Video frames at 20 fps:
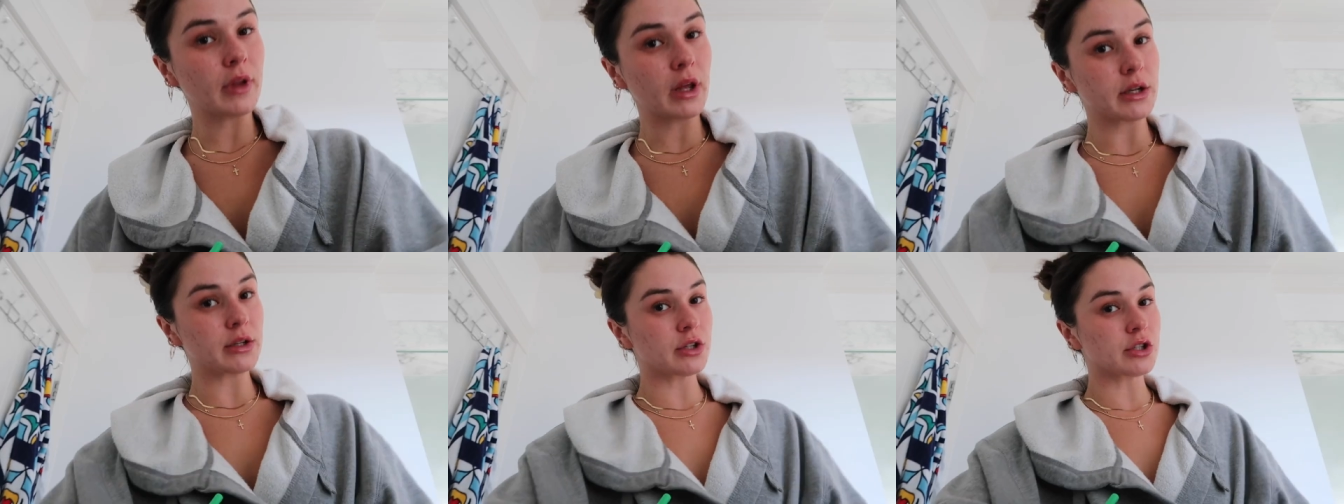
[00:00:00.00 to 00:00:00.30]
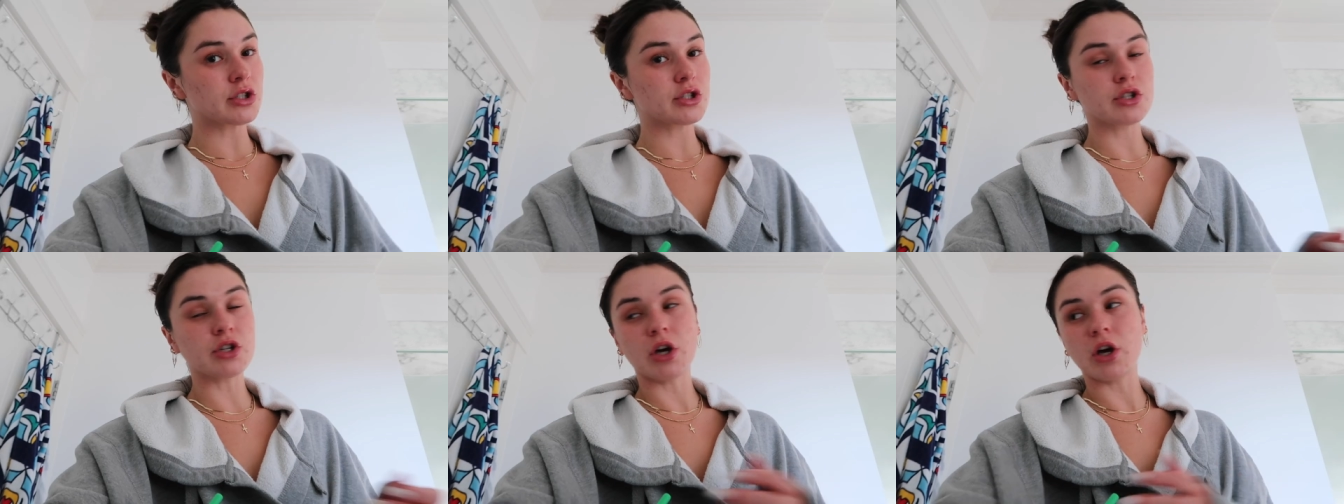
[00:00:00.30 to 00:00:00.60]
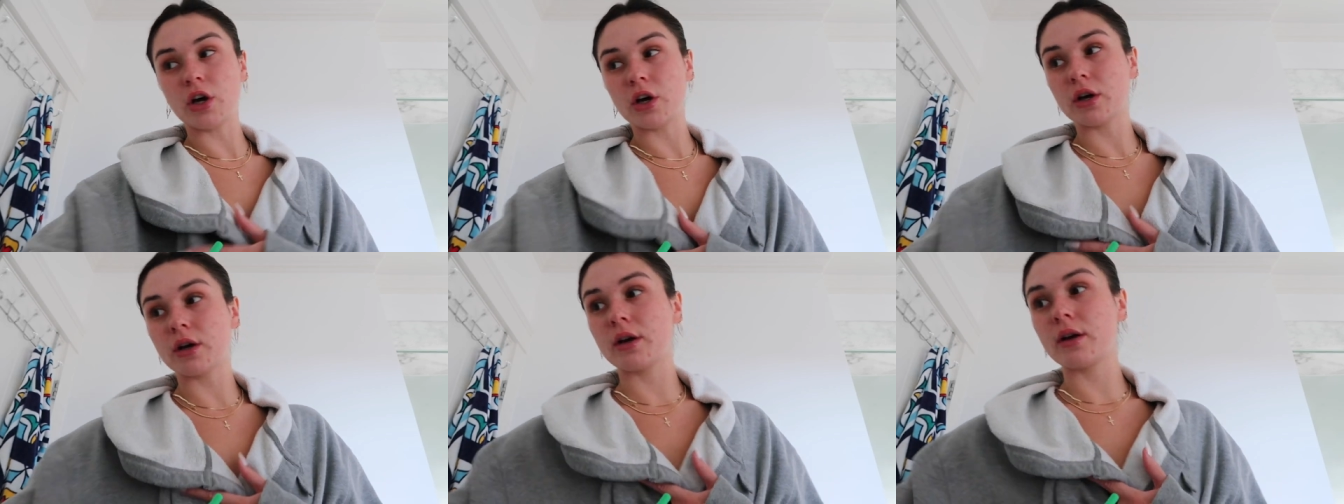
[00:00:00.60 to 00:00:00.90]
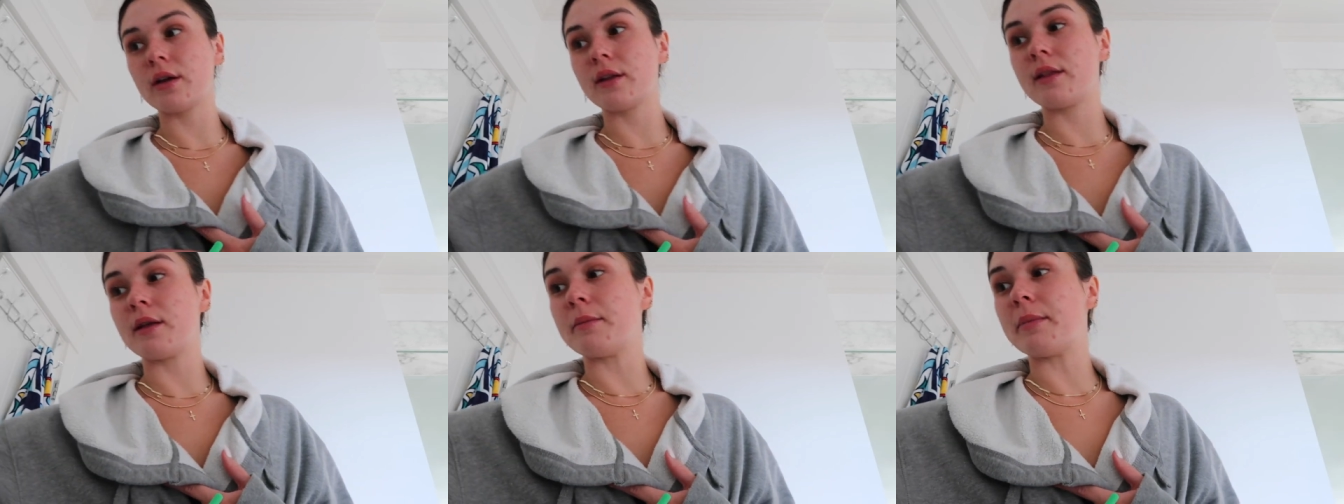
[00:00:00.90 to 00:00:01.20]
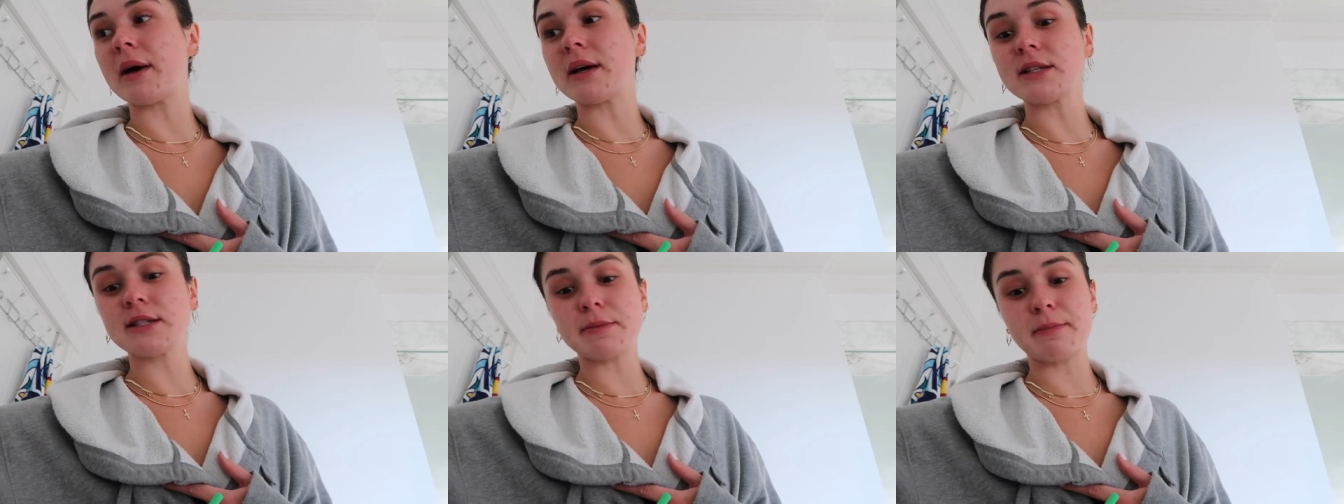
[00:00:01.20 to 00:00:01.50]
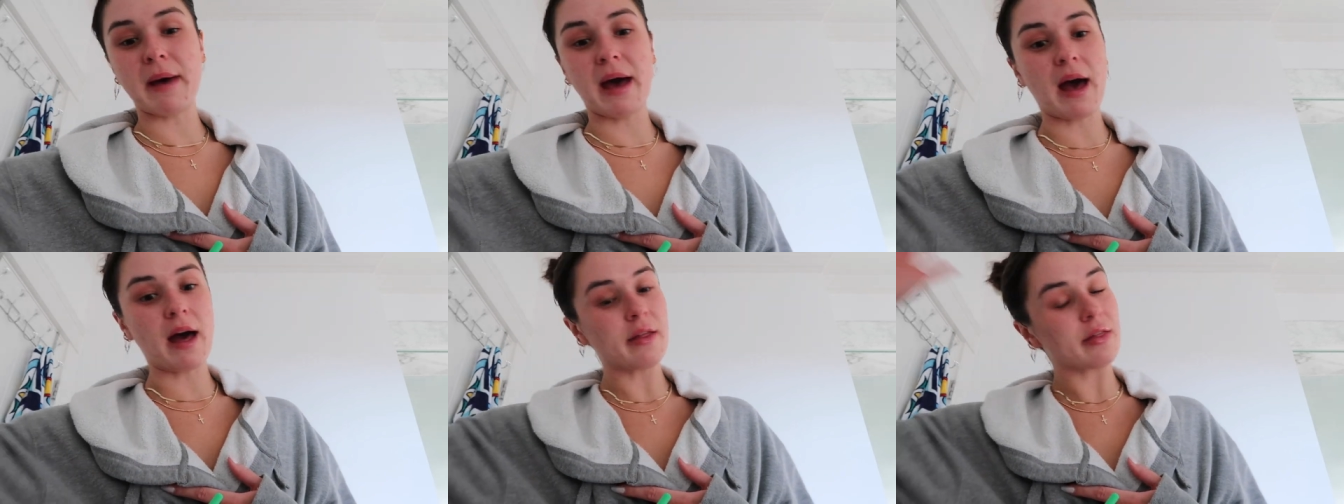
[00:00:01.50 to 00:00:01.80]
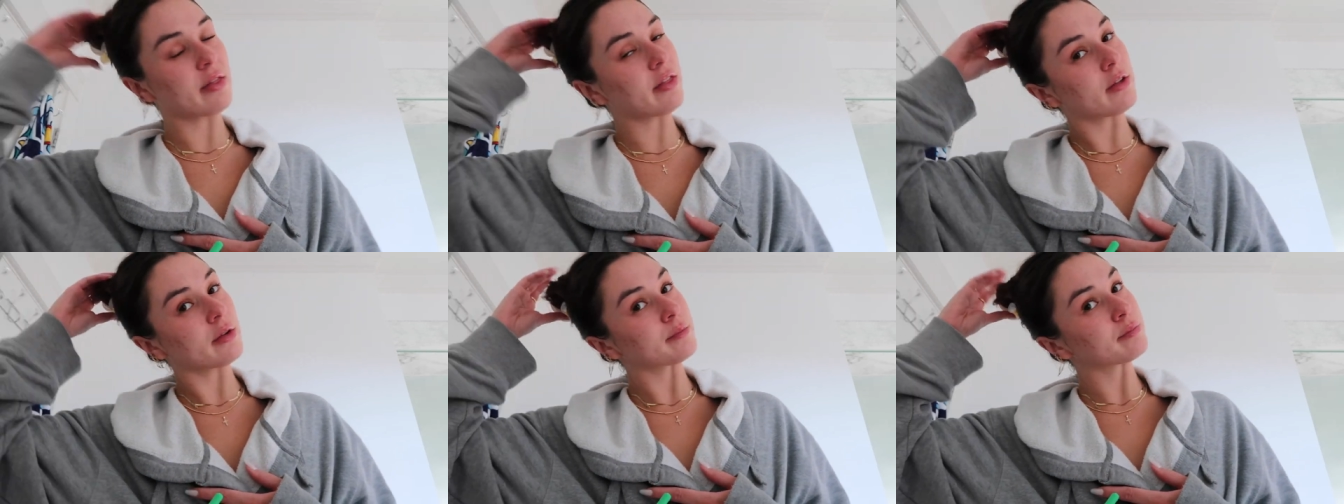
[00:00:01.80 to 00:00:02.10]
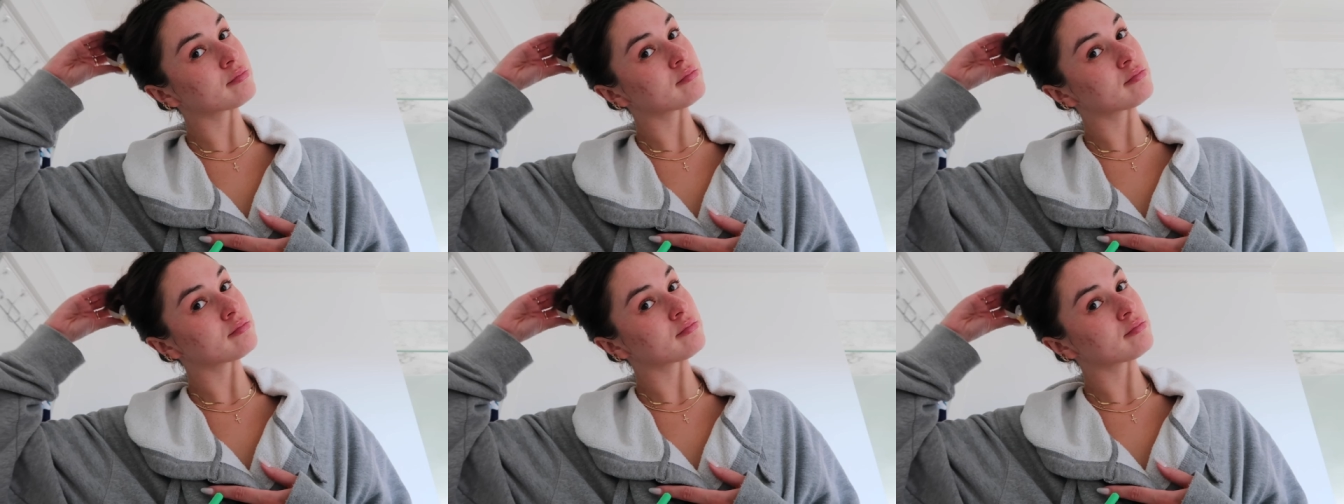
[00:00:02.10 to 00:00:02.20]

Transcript: He just took the best bath